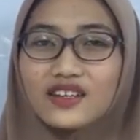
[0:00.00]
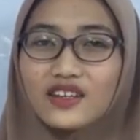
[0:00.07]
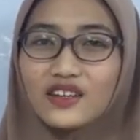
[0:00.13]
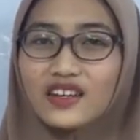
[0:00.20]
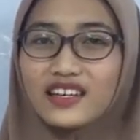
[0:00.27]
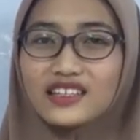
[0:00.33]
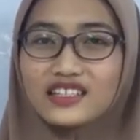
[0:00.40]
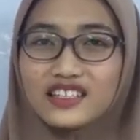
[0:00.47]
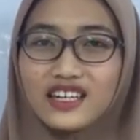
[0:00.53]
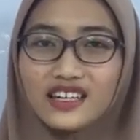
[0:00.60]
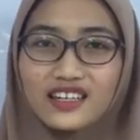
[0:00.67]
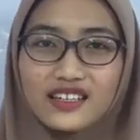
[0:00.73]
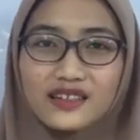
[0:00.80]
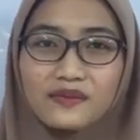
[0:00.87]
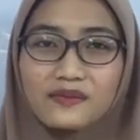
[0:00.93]
You can
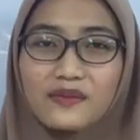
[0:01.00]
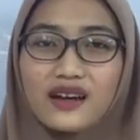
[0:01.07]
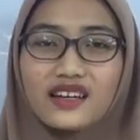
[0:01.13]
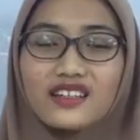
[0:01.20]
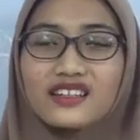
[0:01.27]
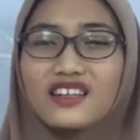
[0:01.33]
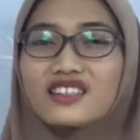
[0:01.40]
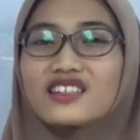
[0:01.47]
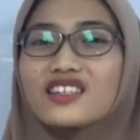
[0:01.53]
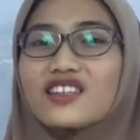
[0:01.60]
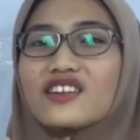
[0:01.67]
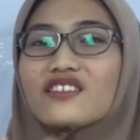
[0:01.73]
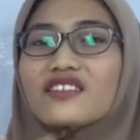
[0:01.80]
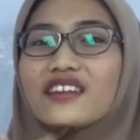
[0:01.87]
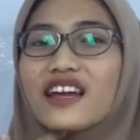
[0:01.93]
check it by
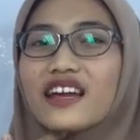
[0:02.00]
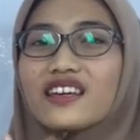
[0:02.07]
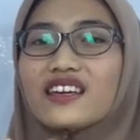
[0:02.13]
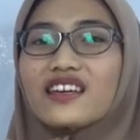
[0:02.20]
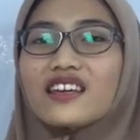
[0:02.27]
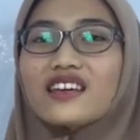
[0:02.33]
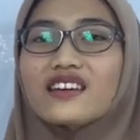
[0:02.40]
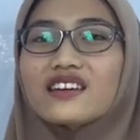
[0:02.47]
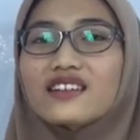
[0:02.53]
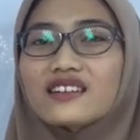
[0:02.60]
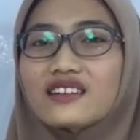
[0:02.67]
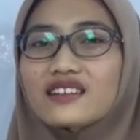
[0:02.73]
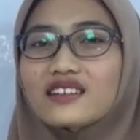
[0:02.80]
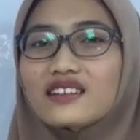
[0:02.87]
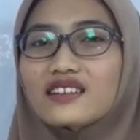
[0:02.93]
touching your neck
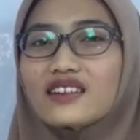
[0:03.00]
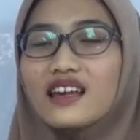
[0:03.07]
here,